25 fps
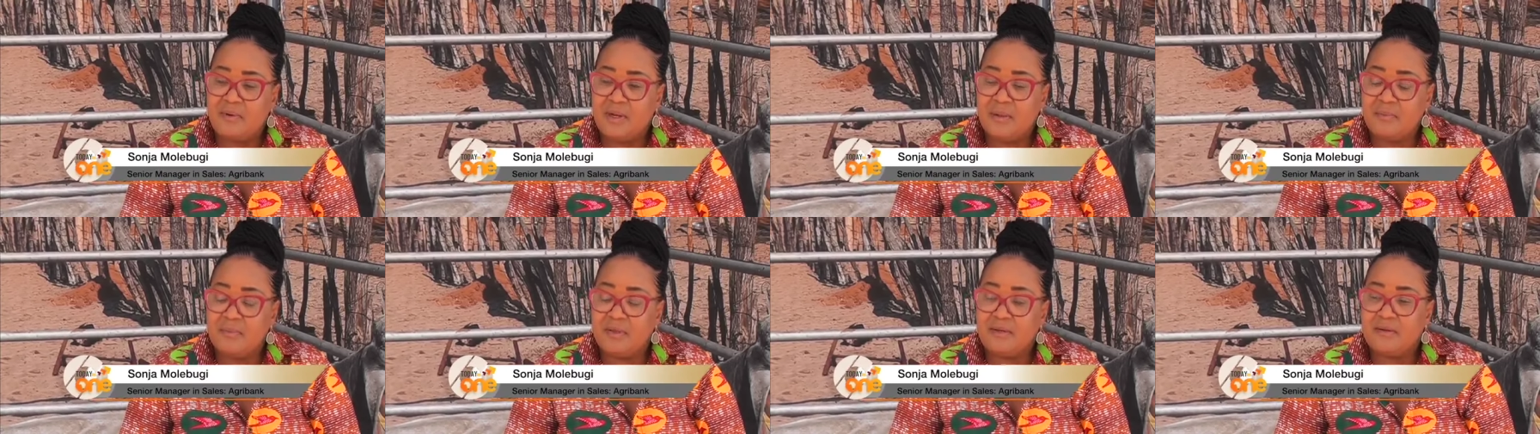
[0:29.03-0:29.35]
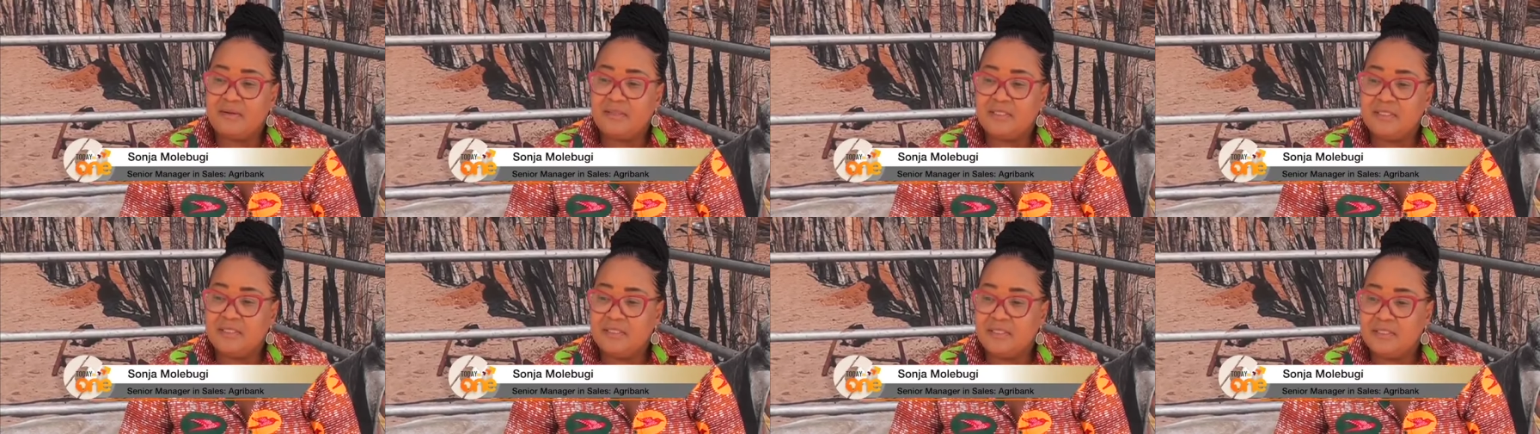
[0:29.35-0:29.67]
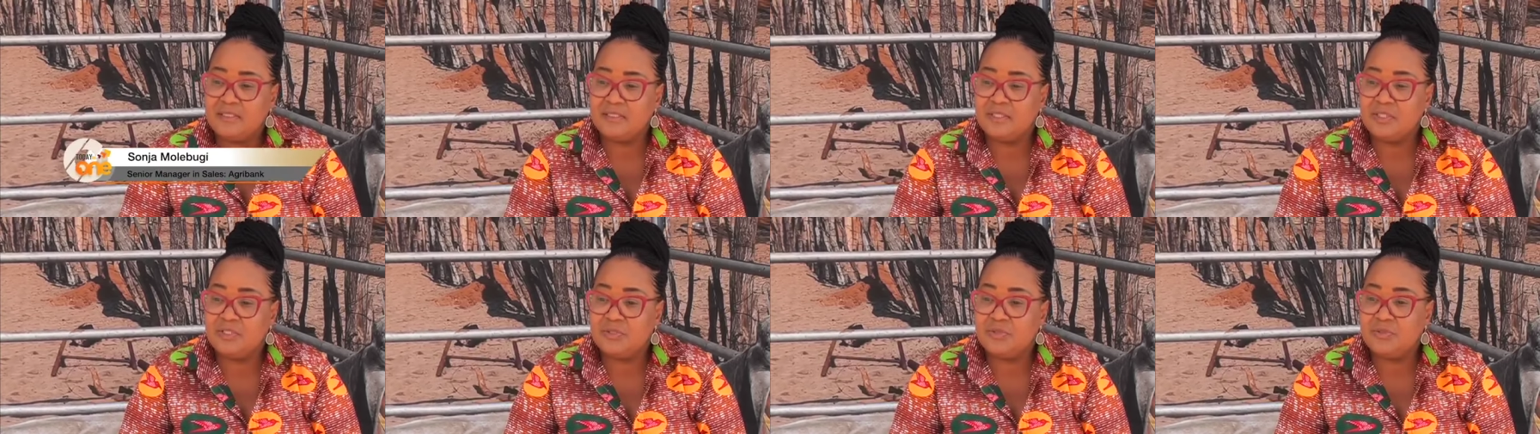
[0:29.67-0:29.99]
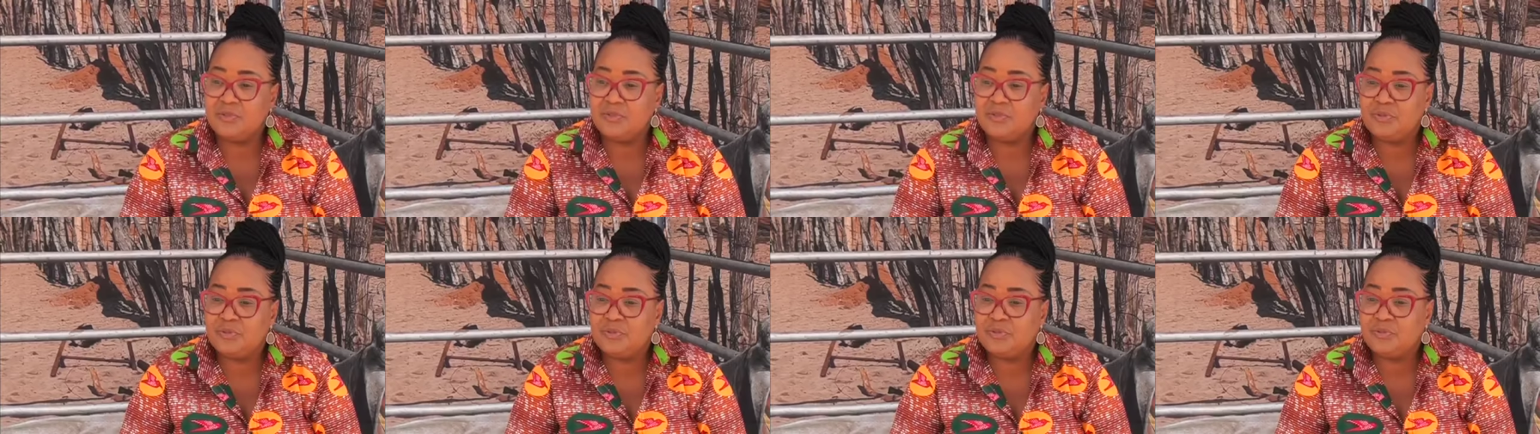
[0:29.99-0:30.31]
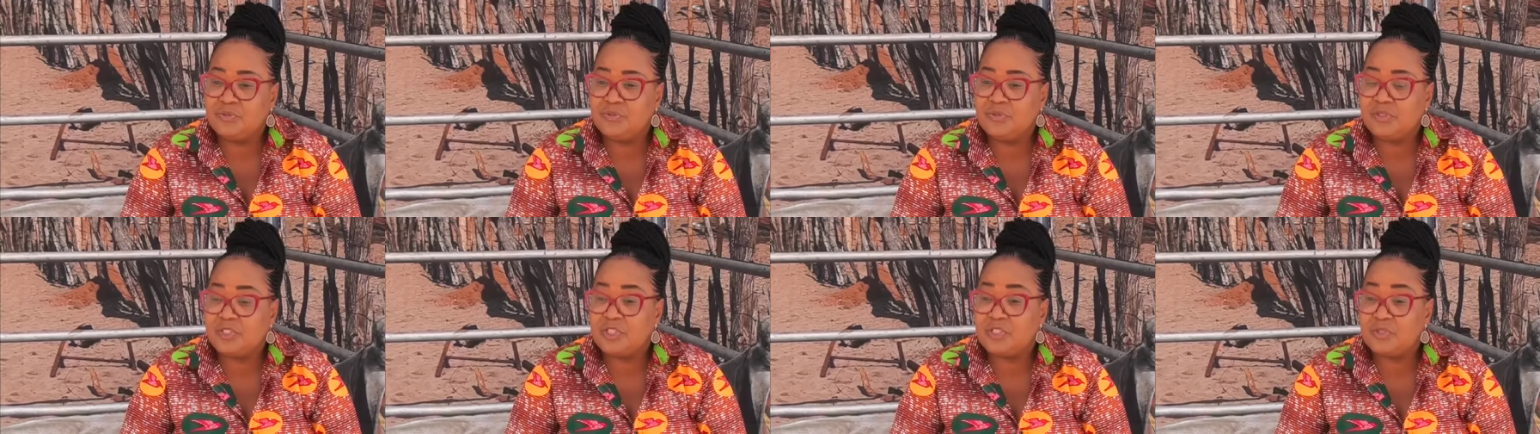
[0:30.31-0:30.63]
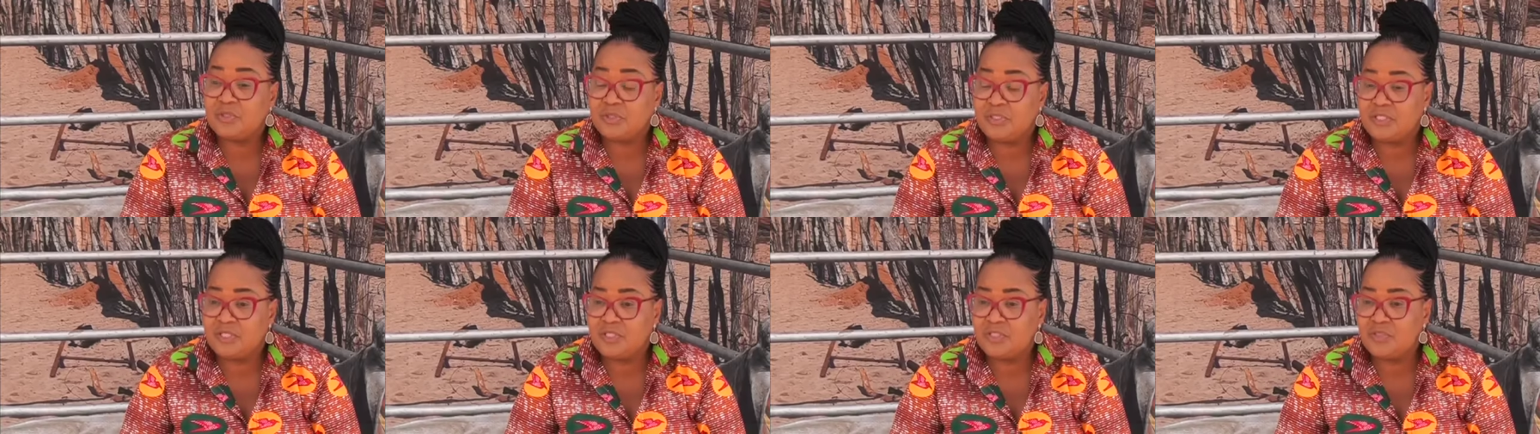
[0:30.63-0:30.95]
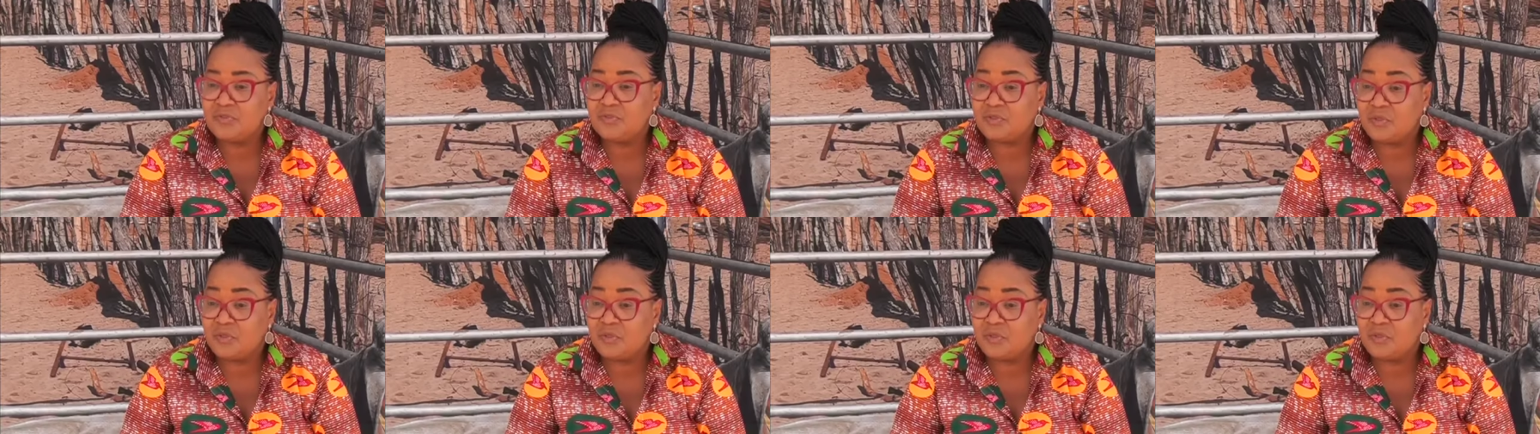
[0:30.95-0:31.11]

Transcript: primarily due to the shortage of